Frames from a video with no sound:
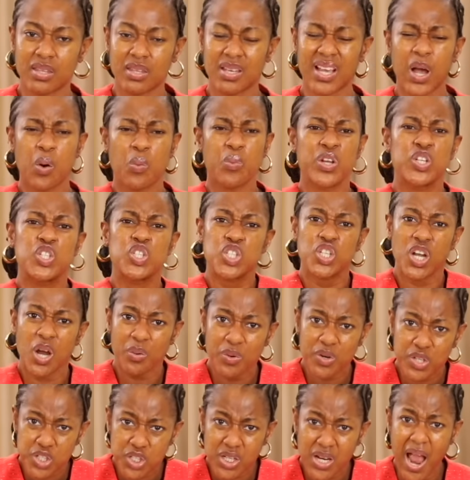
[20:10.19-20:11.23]
Can we
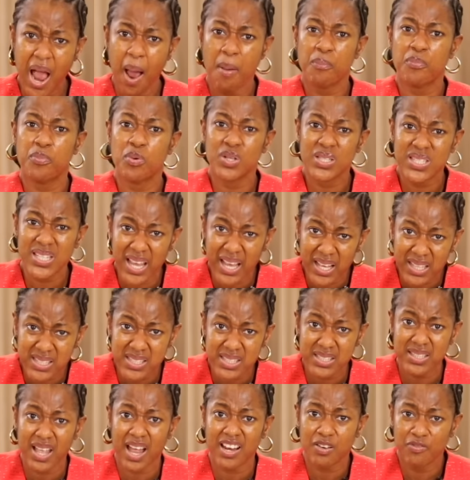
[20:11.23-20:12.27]
cherish and
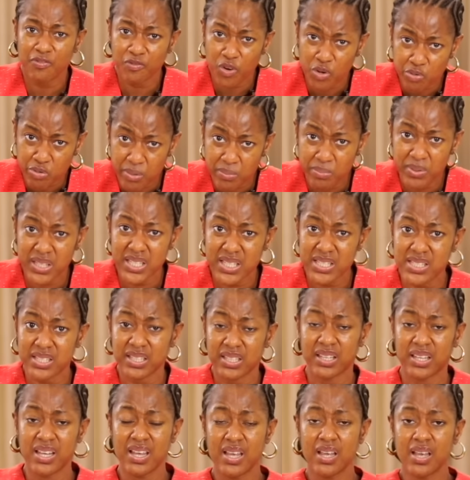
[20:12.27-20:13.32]
protect that
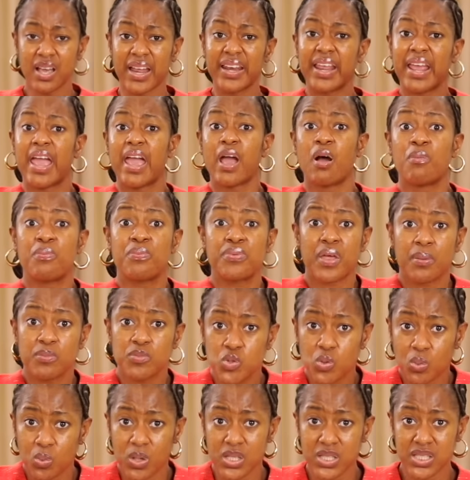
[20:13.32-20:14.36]
vulnerability and help them
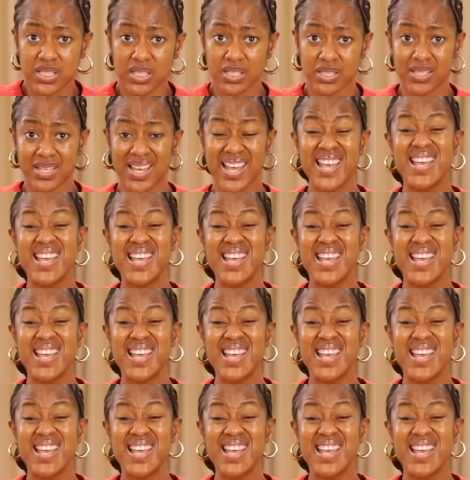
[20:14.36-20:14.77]
towards it?